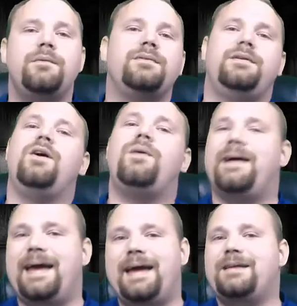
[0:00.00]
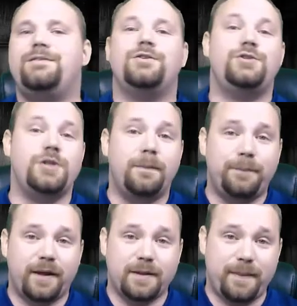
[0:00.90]
Or go ahead,
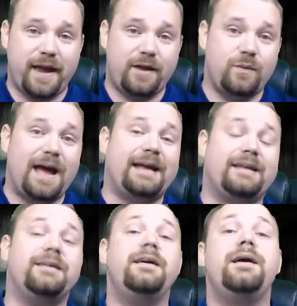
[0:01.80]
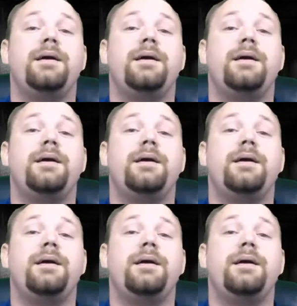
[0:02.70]
jump on the bandwagon